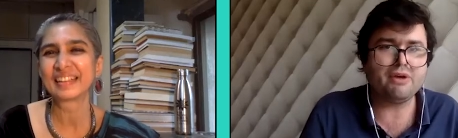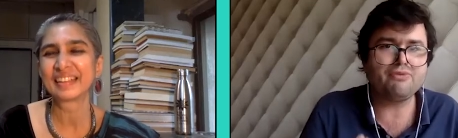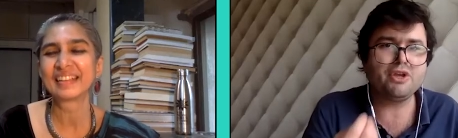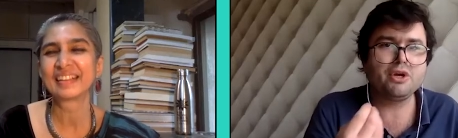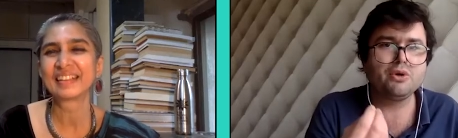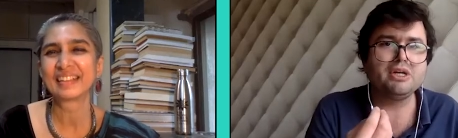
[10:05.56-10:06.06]

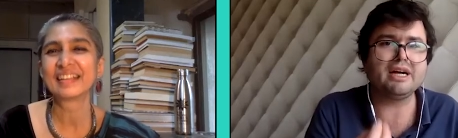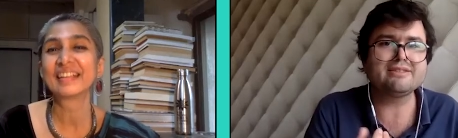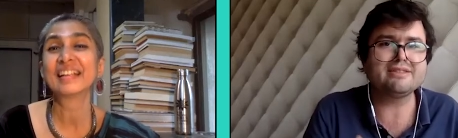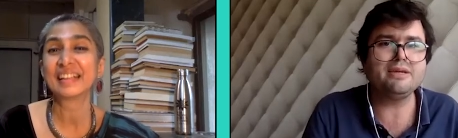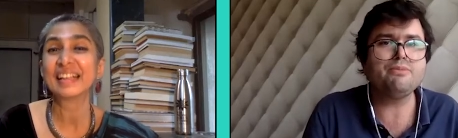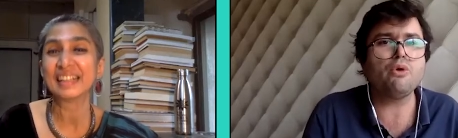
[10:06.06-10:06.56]
Speaker 1: figure, a
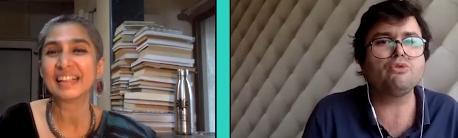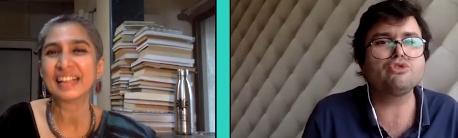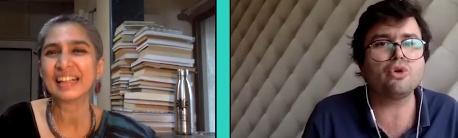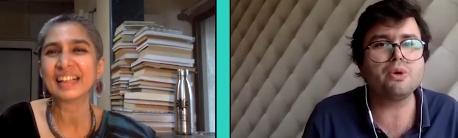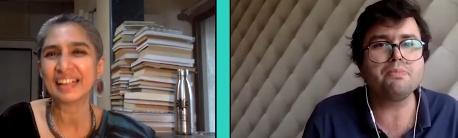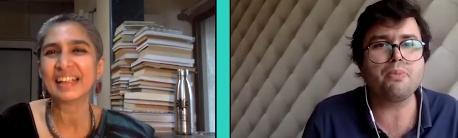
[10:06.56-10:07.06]
symbol
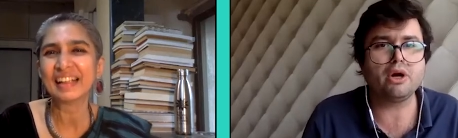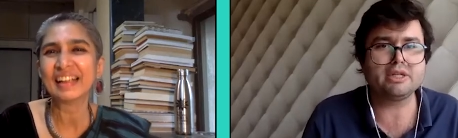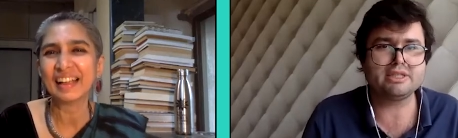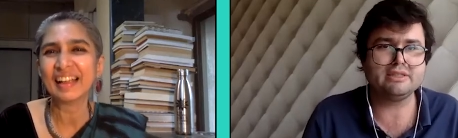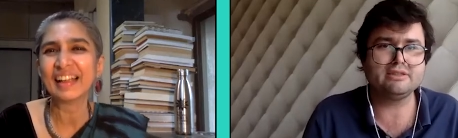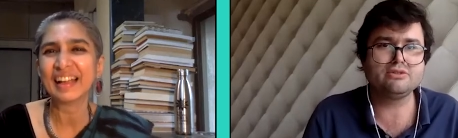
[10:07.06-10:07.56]
so
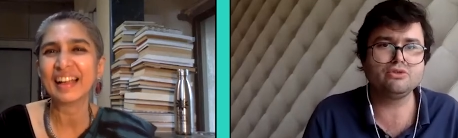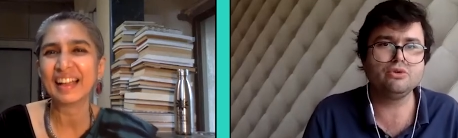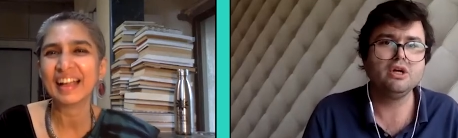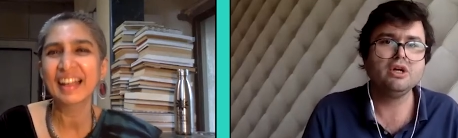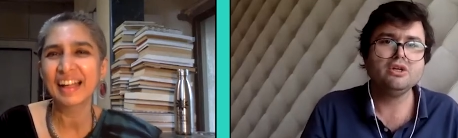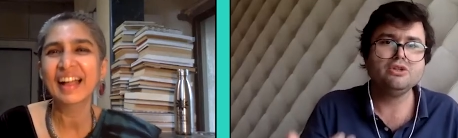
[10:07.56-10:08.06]
important
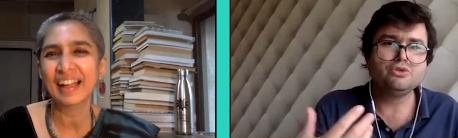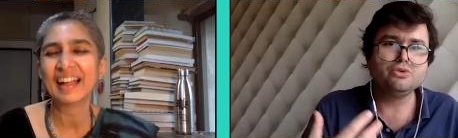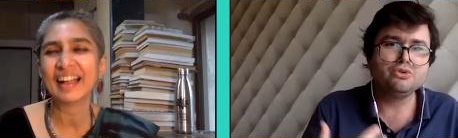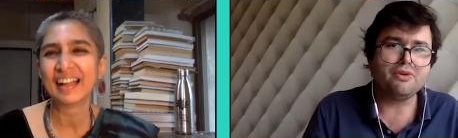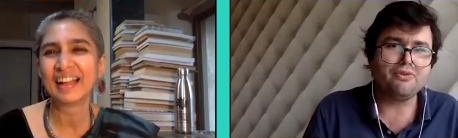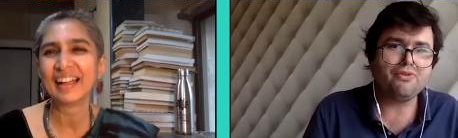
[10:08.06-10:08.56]
to
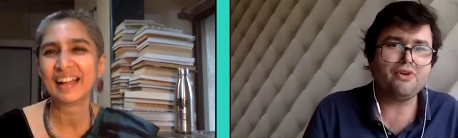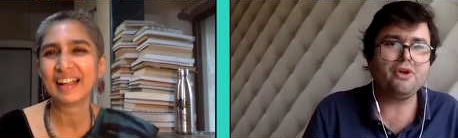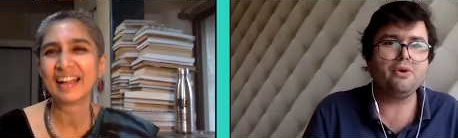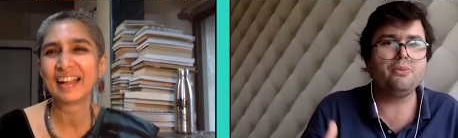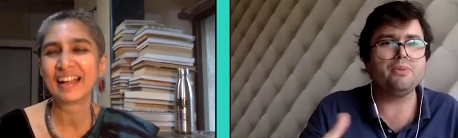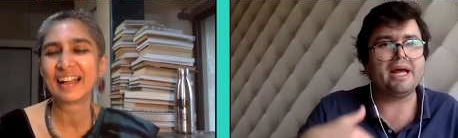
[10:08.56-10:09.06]
to the
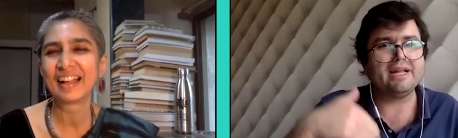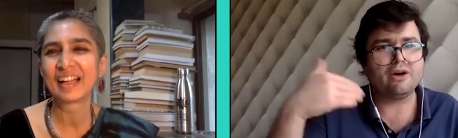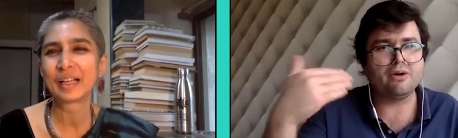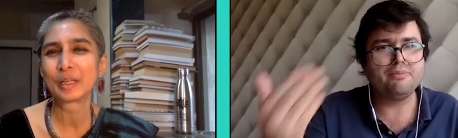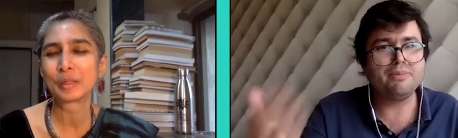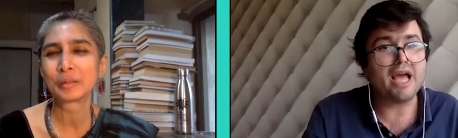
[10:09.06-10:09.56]
film and
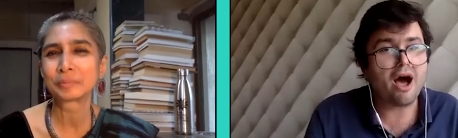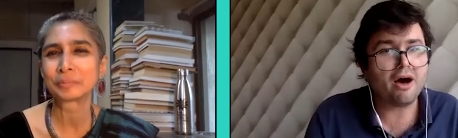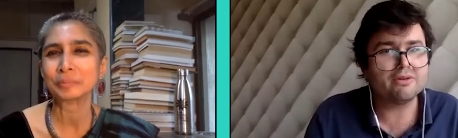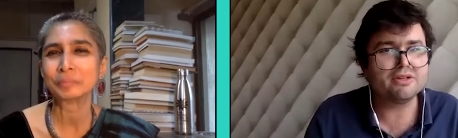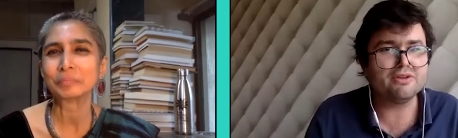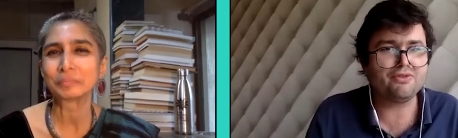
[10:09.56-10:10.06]
uh,
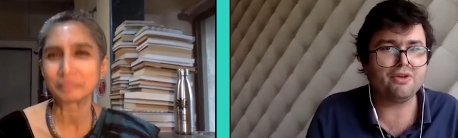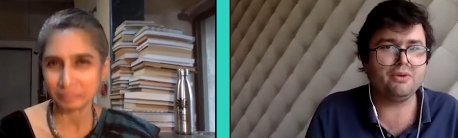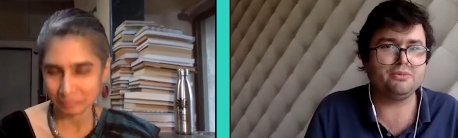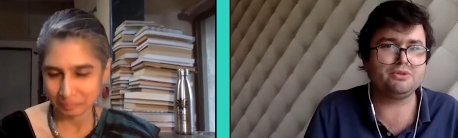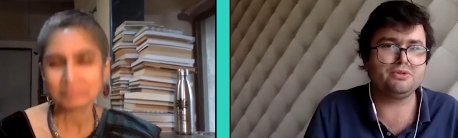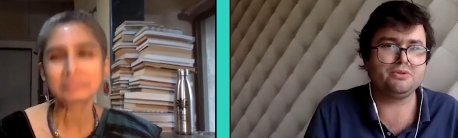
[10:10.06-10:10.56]
behind the
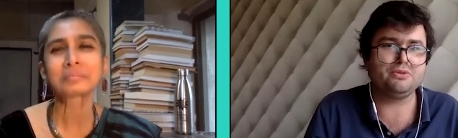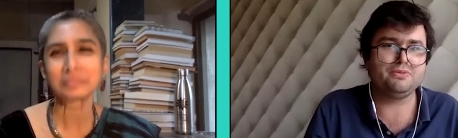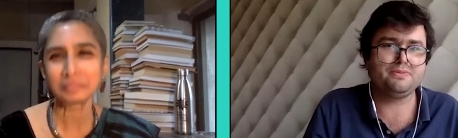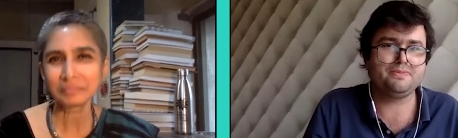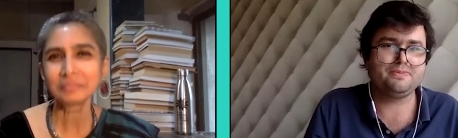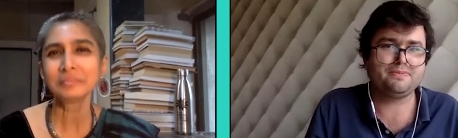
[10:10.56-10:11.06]
film too.
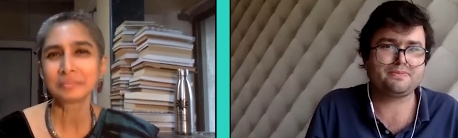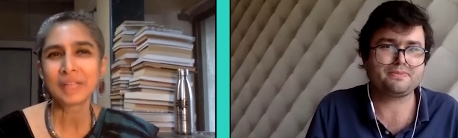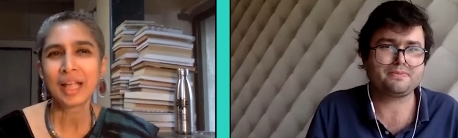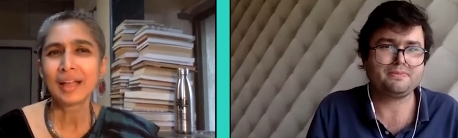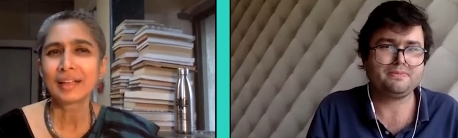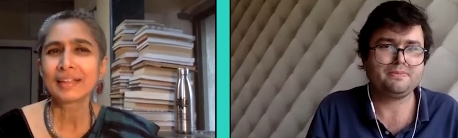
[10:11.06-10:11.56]

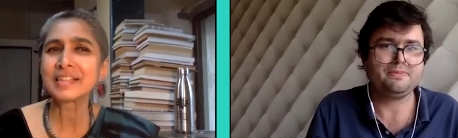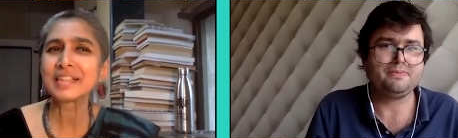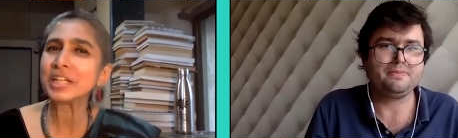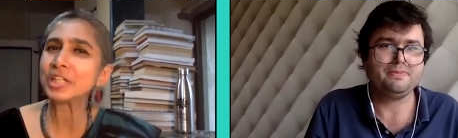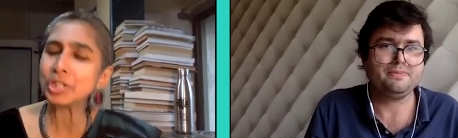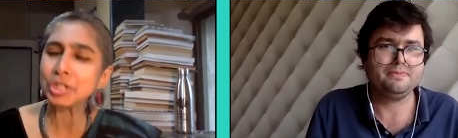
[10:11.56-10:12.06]

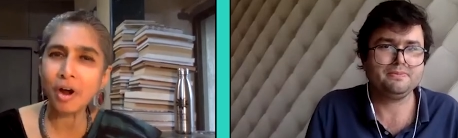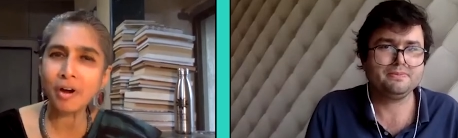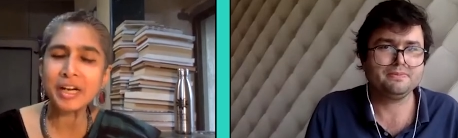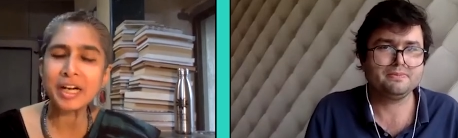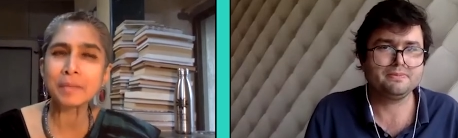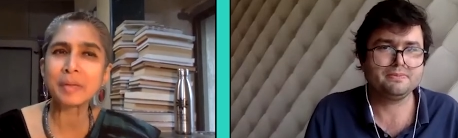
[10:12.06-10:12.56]
Speaker 2: That's
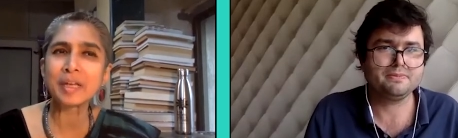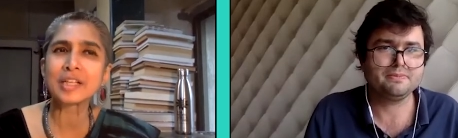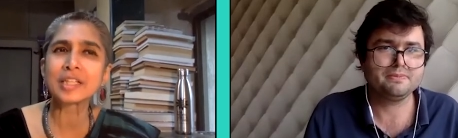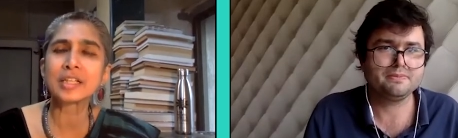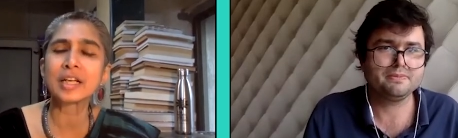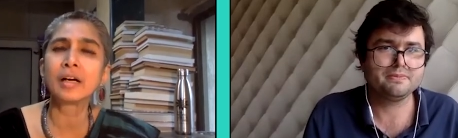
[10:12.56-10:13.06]
extraordinary
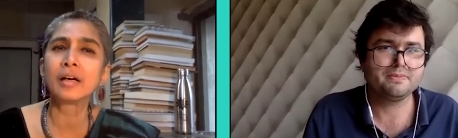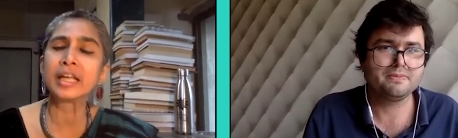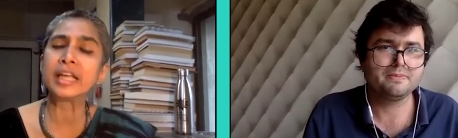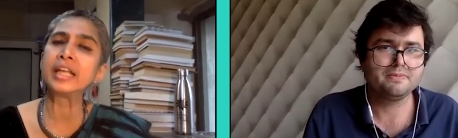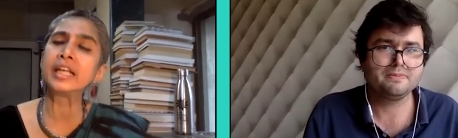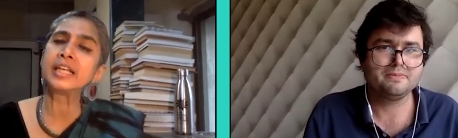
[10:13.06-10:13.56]
because uh,
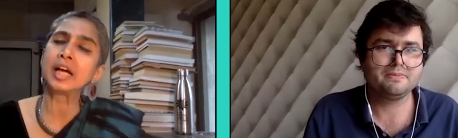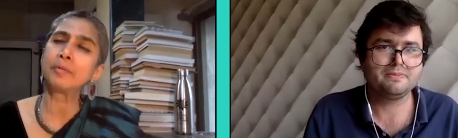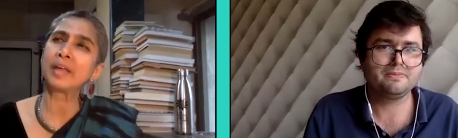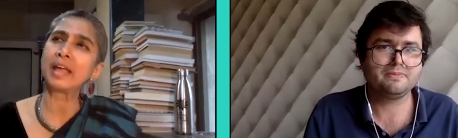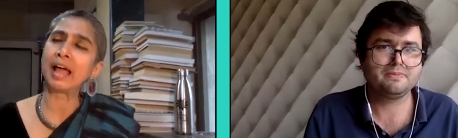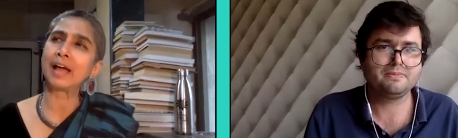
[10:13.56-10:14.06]
in India
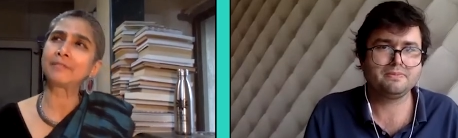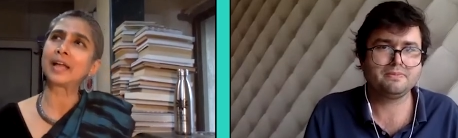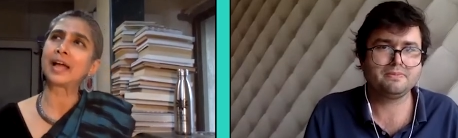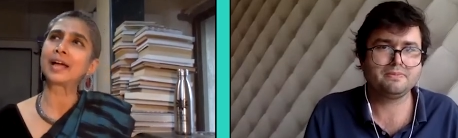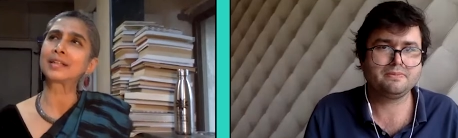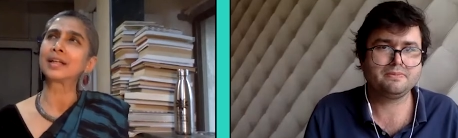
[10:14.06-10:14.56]
we have
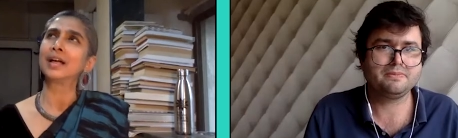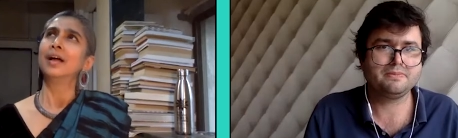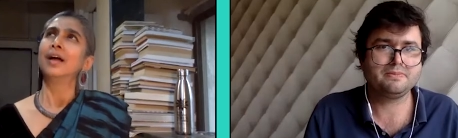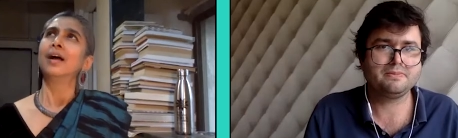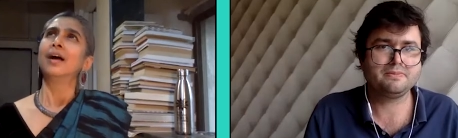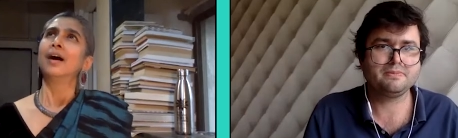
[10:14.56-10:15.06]
that.
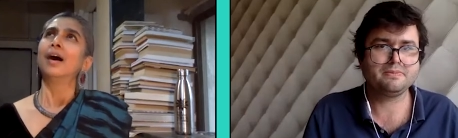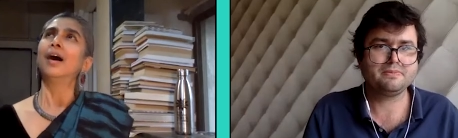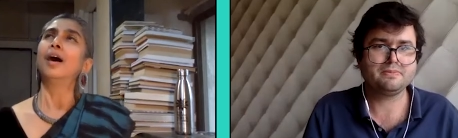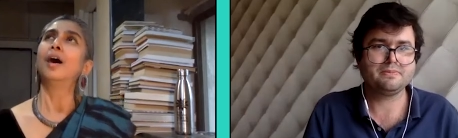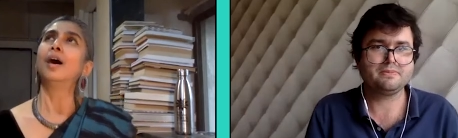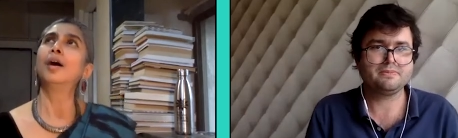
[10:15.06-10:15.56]

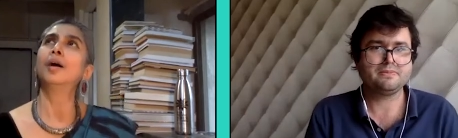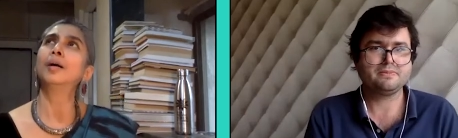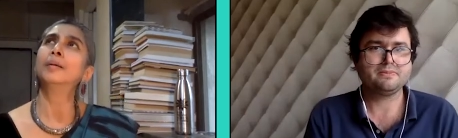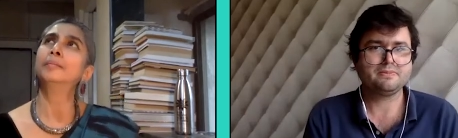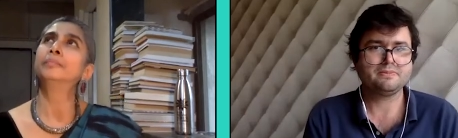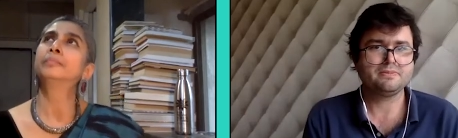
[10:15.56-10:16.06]

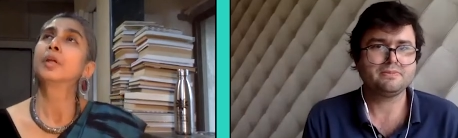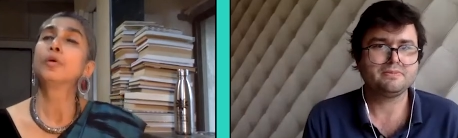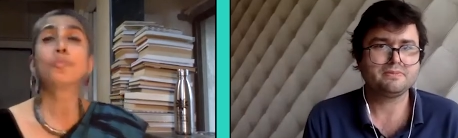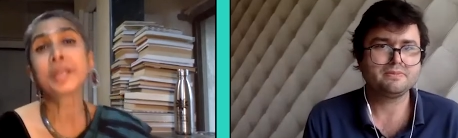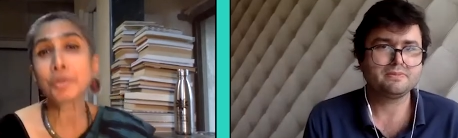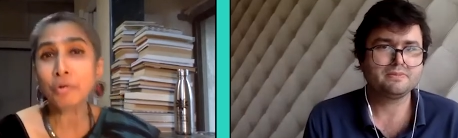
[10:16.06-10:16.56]
Um,
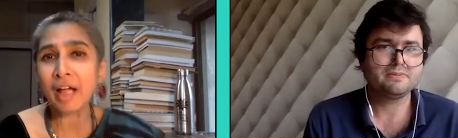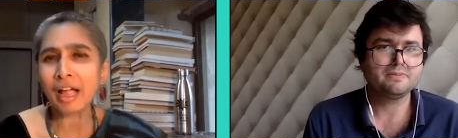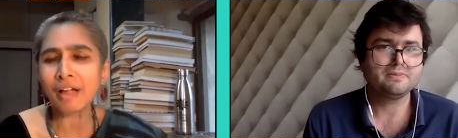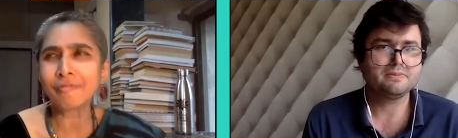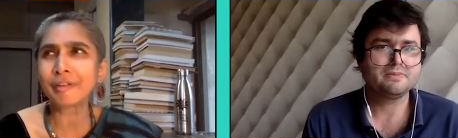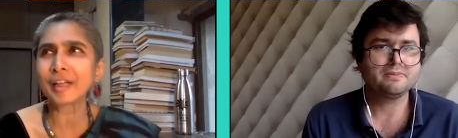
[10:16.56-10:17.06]
we do
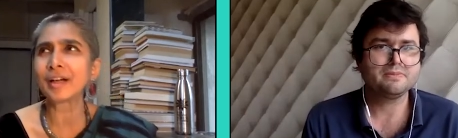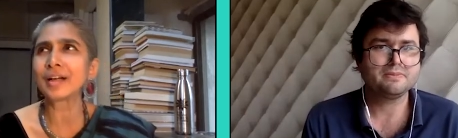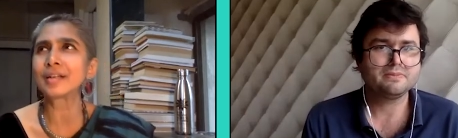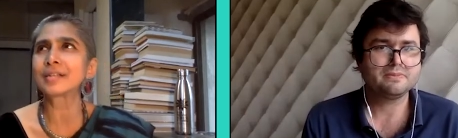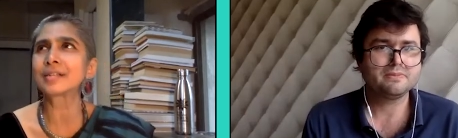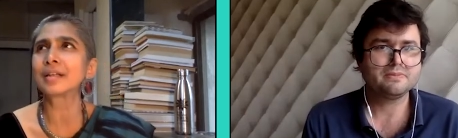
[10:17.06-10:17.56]
have figures